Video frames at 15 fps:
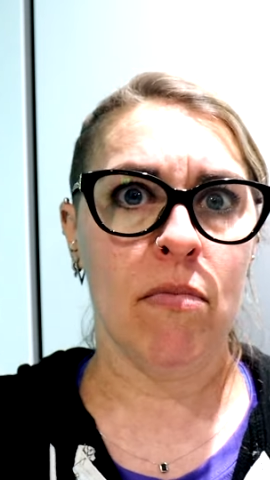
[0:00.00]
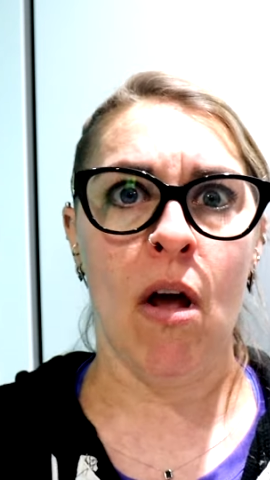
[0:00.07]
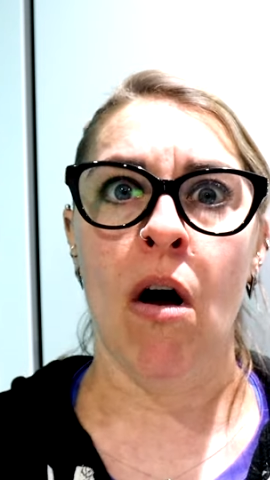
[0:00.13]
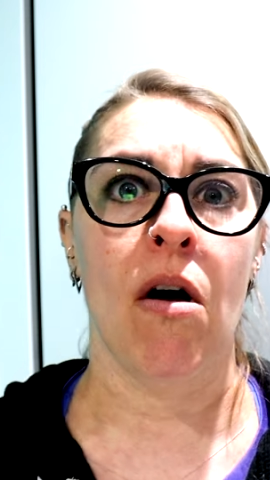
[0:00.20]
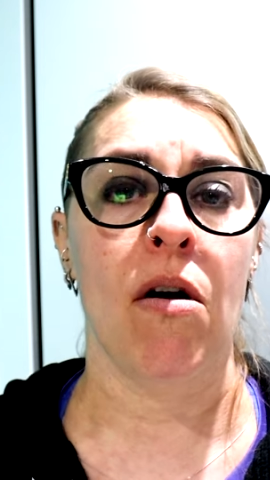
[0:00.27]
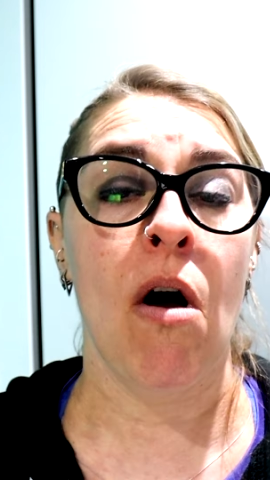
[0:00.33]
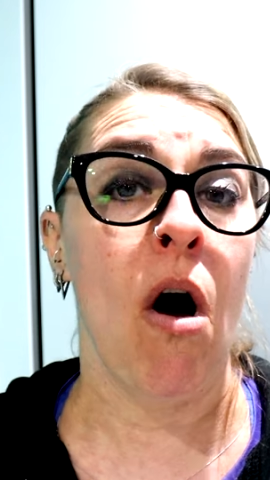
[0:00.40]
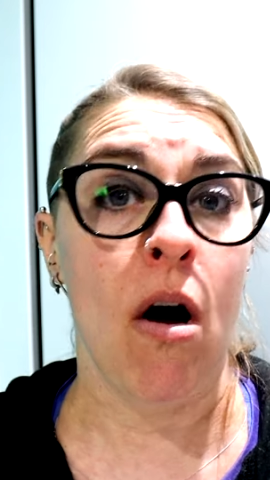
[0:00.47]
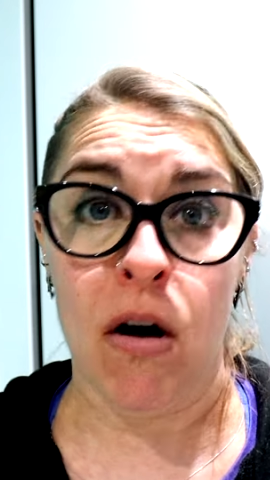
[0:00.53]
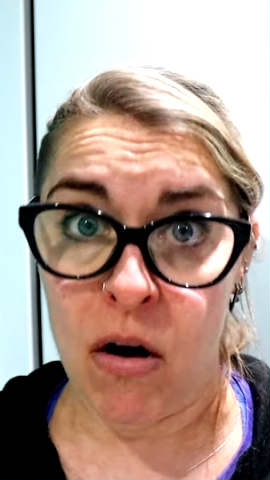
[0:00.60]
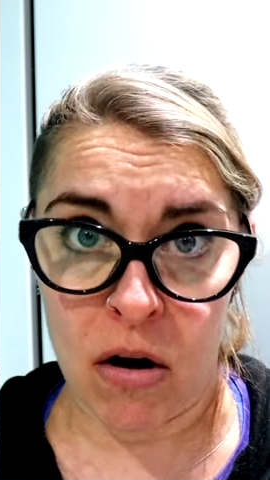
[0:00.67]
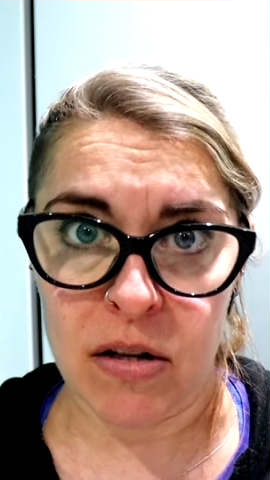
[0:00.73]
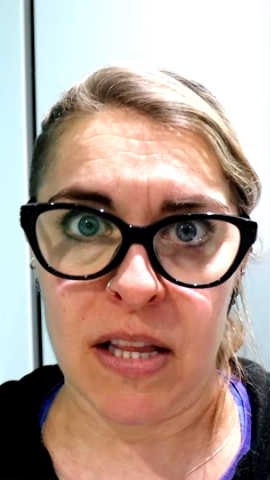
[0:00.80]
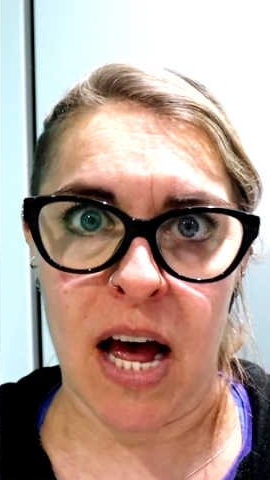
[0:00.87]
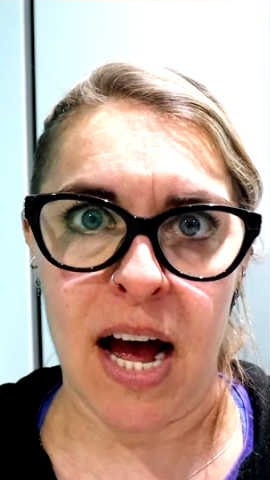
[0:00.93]

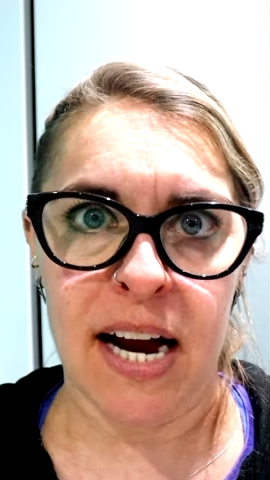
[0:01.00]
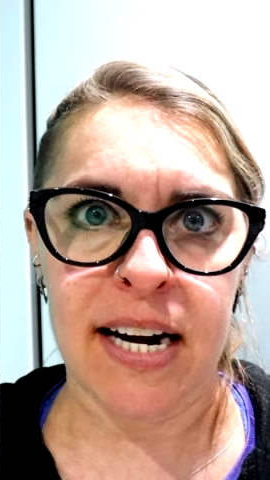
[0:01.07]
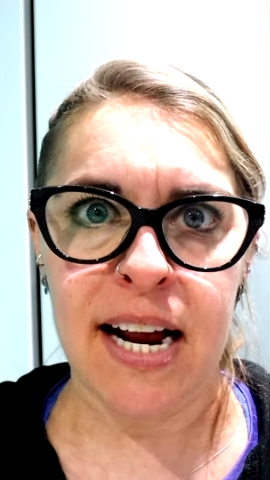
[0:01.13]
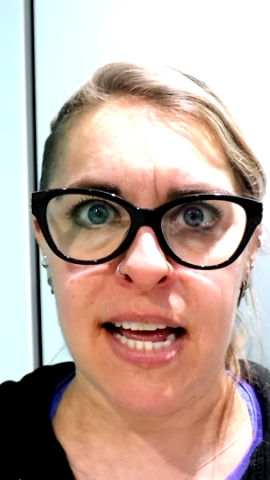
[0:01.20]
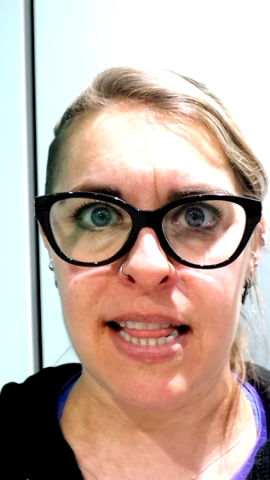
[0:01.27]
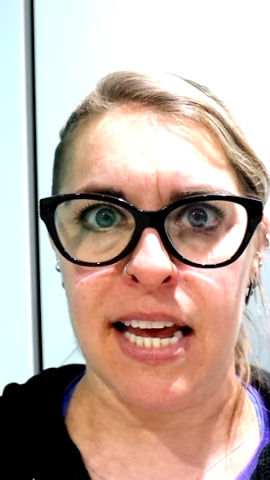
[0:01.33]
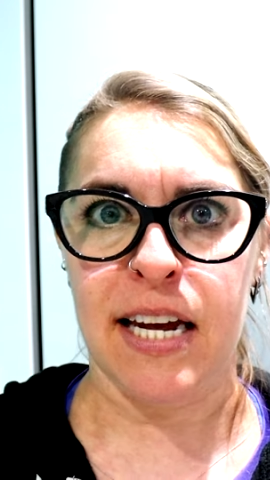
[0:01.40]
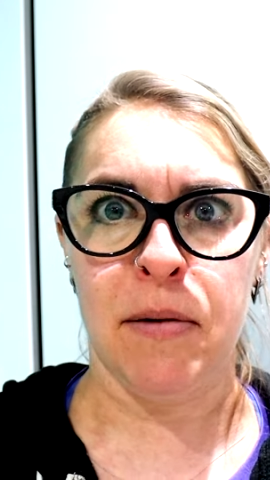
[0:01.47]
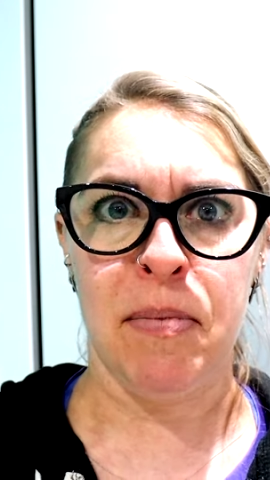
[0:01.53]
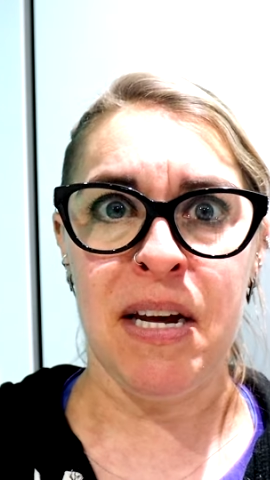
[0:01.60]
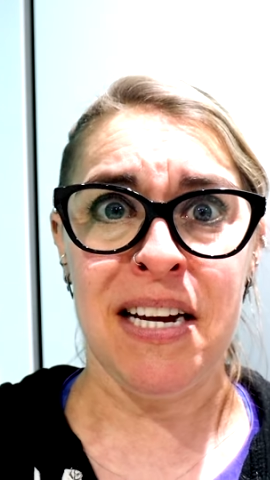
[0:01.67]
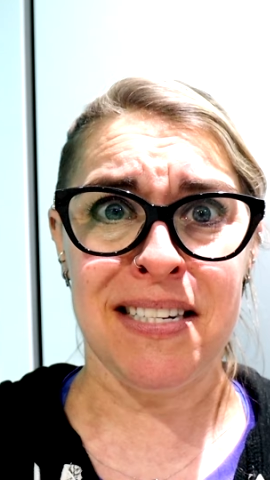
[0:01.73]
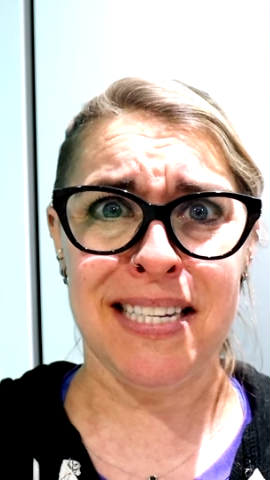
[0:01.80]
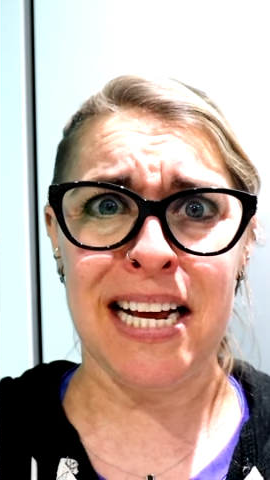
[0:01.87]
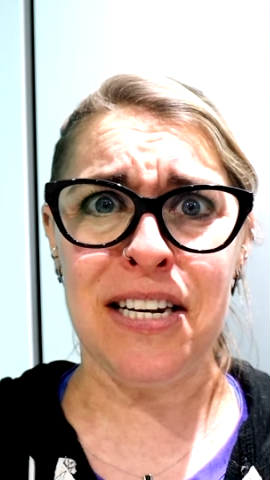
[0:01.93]
online, and they could
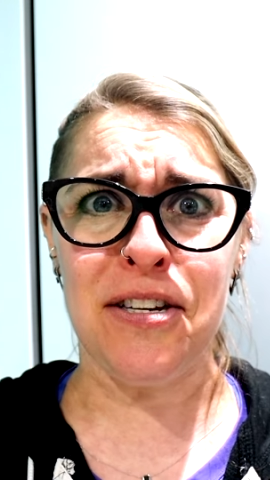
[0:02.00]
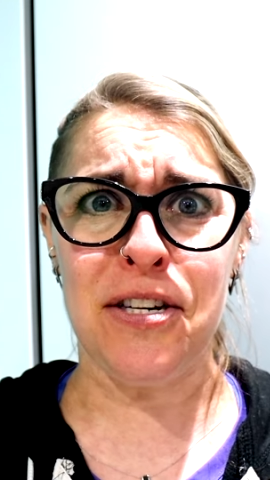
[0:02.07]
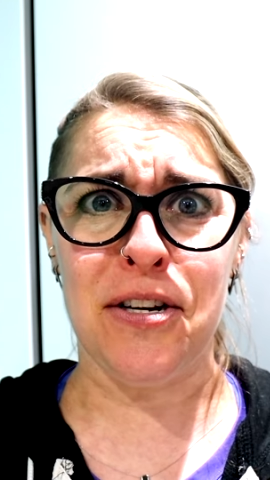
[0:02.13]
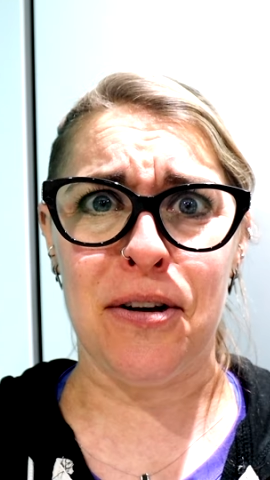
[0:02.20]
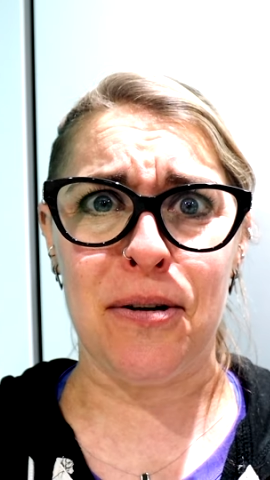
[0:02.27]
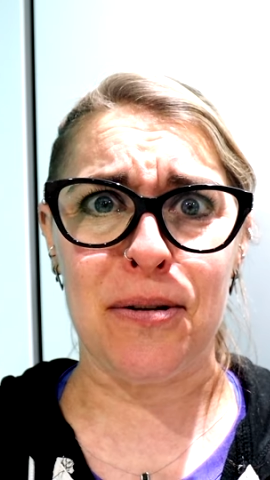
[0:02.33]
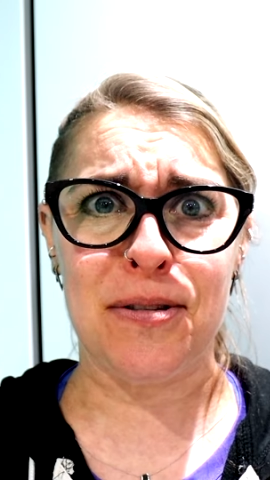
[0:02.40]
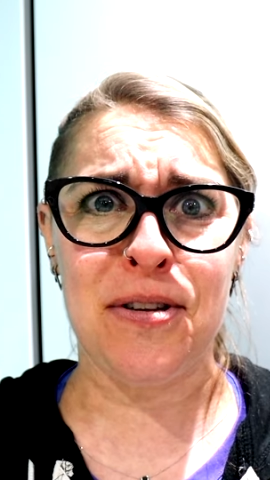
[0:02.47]
be sent to you.